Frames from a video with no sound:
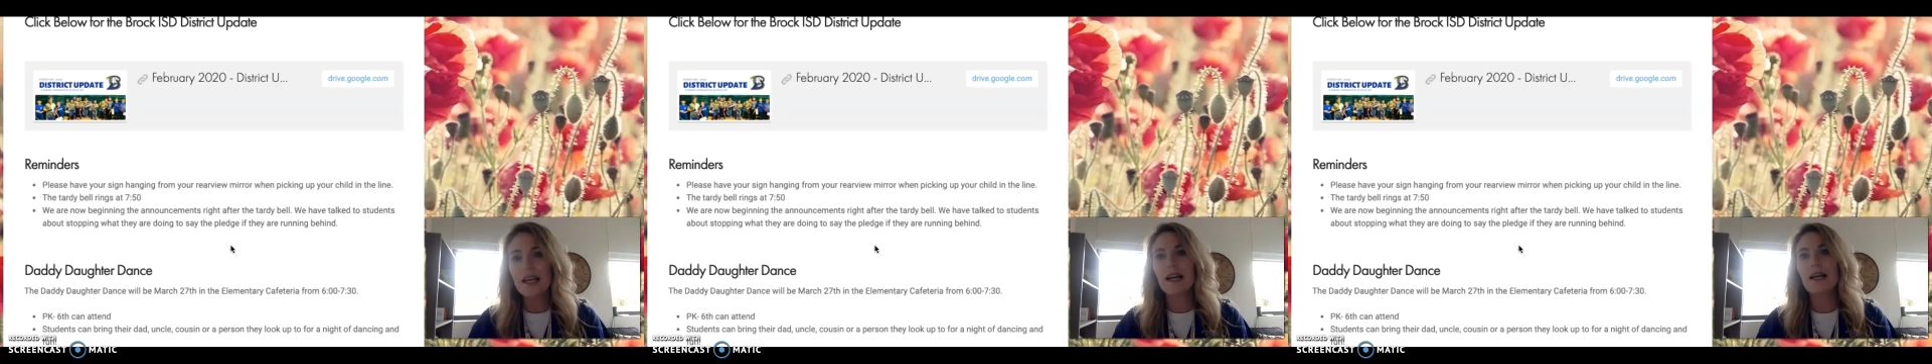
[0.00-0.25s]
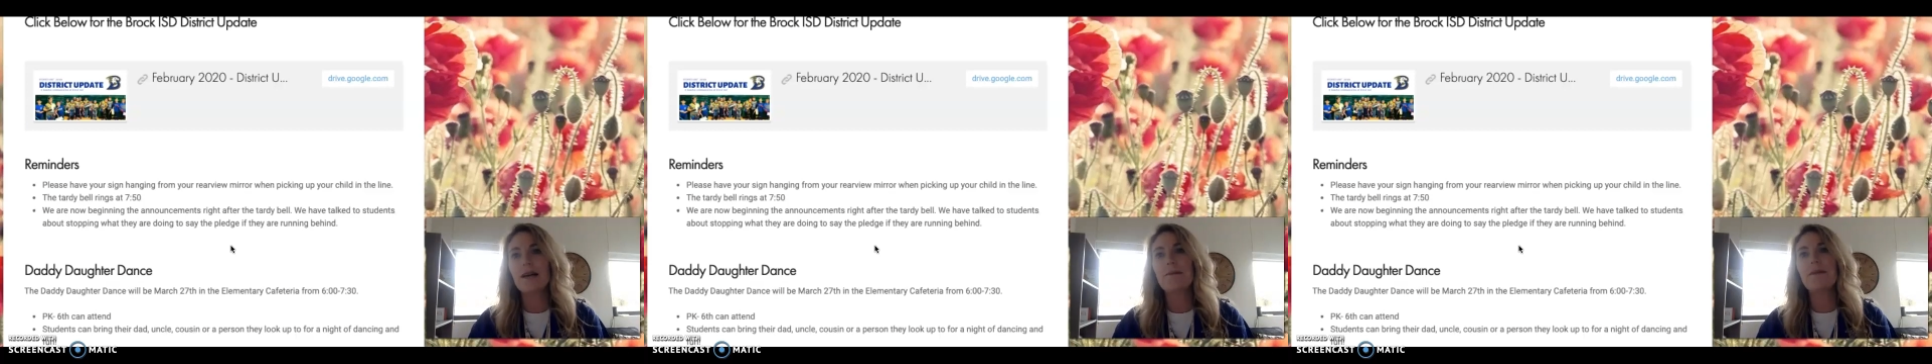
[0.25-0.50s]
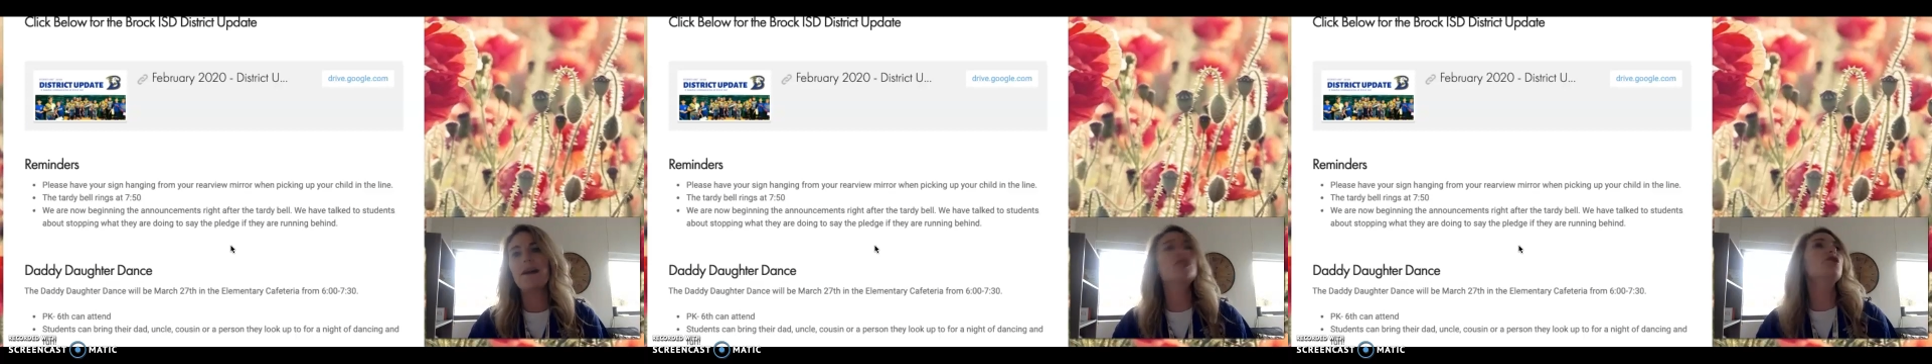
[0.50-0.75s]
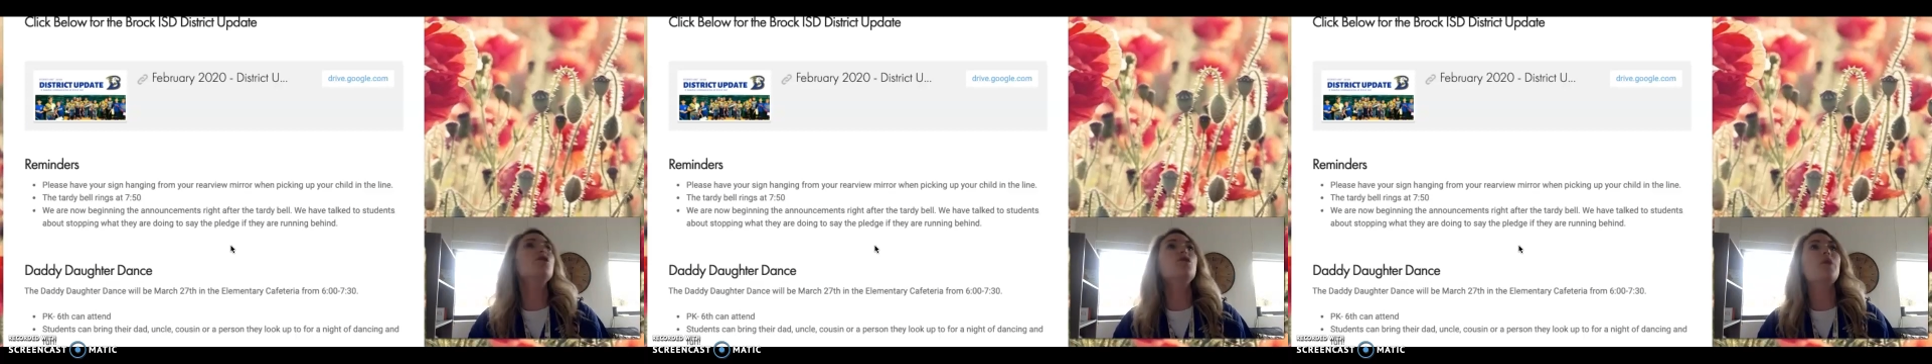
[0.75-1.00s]
I
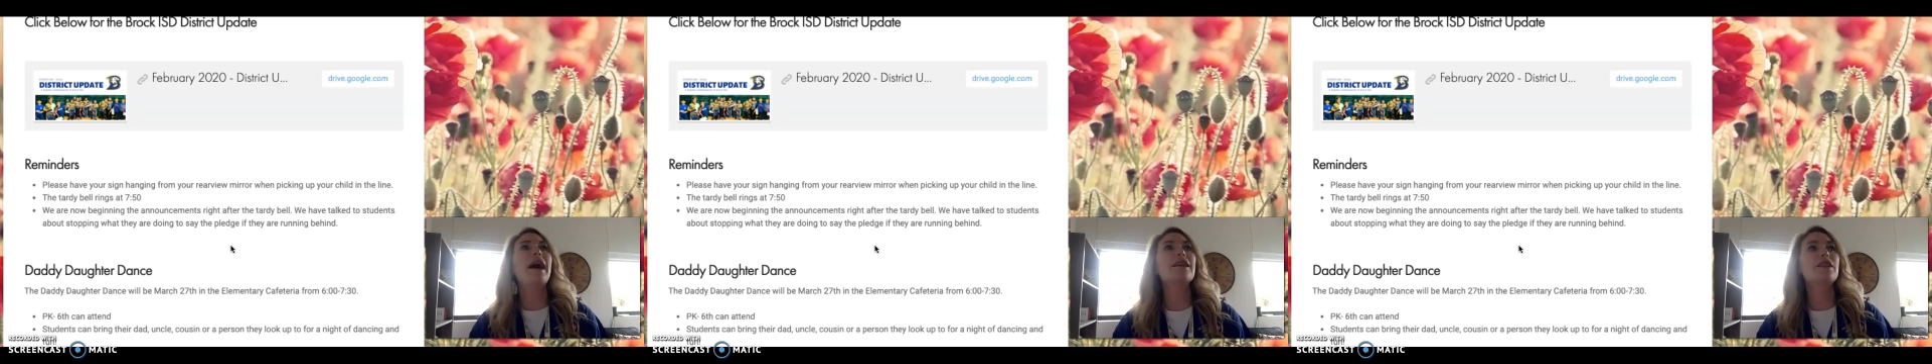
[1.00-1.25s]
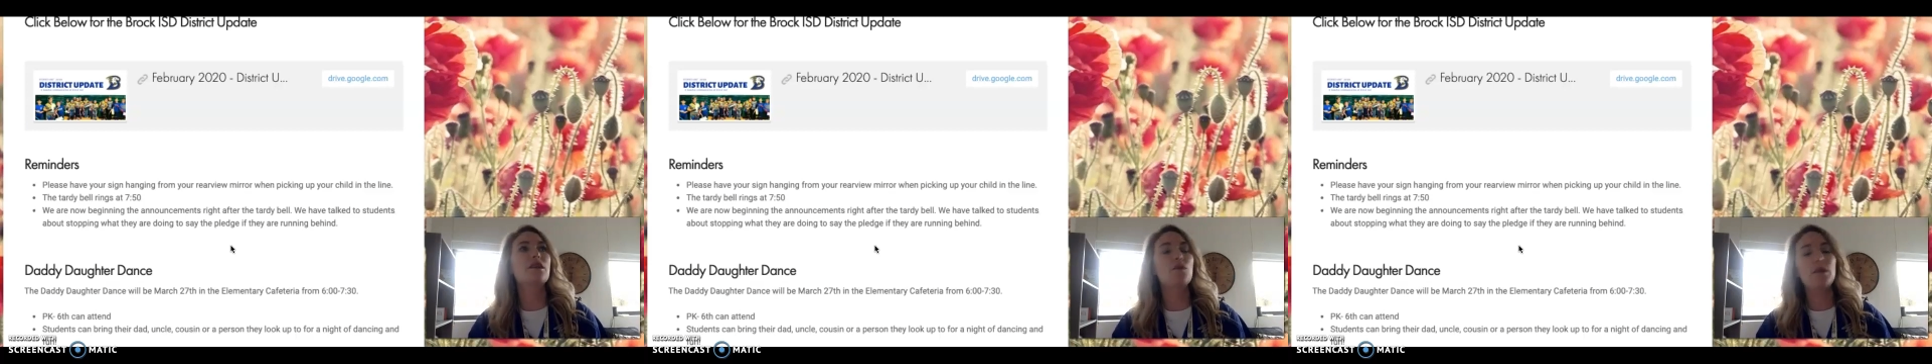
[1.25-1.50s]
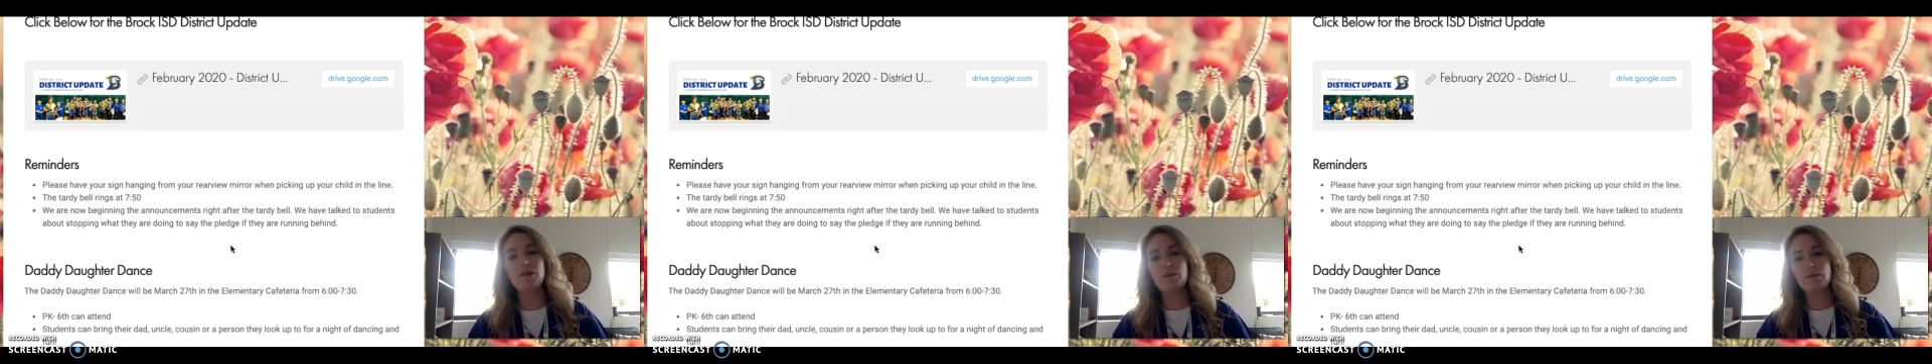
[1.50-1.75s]
do ask, and we